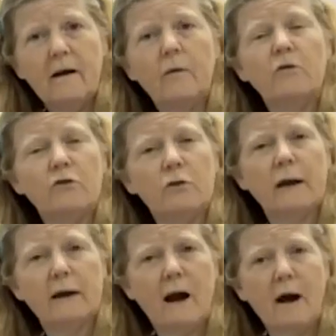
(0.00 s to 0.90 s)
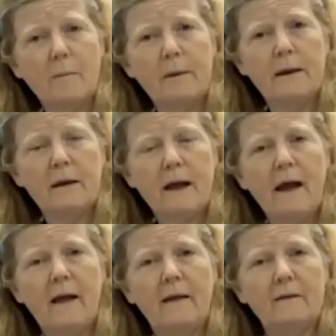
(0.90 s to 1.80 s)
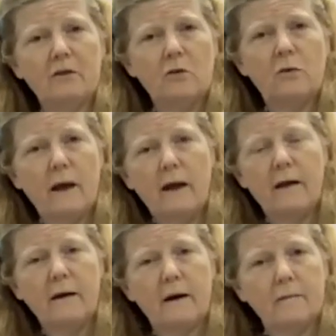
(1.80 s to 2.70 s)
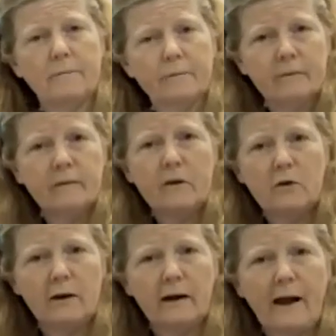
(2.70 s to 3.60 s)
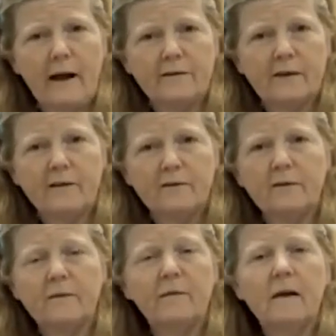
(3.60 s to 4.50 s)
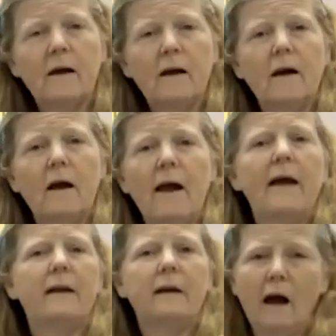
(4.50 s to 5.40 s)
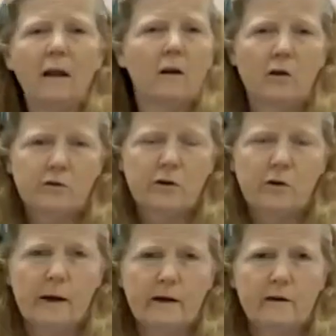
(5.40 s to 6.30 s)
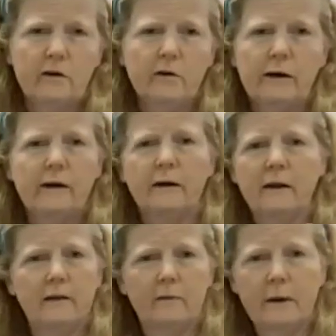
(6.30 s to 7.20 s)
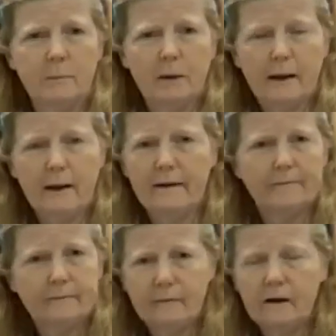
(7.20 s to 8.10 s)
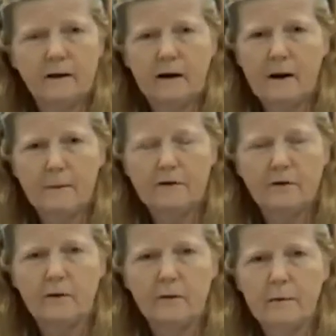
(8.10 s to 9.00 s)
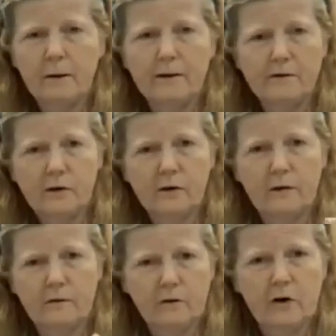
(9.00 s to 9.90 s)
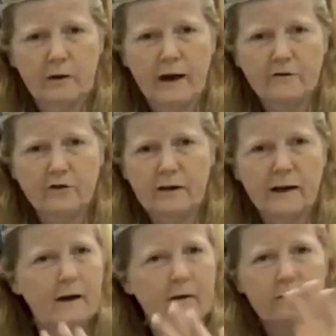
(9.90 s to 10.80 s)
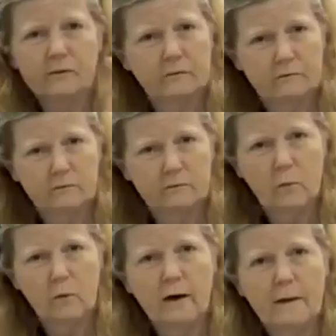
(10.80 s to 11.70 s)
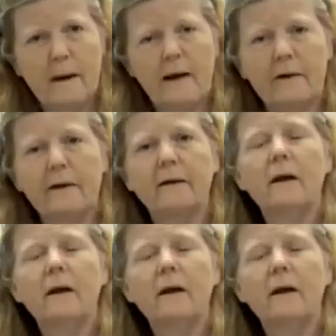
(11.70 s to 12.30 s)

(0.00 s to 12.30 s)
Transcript: which you can copy and you can access. And I'll also include it in the replay, in the comments of the replay. So if you don't catch it now, don't worry about it.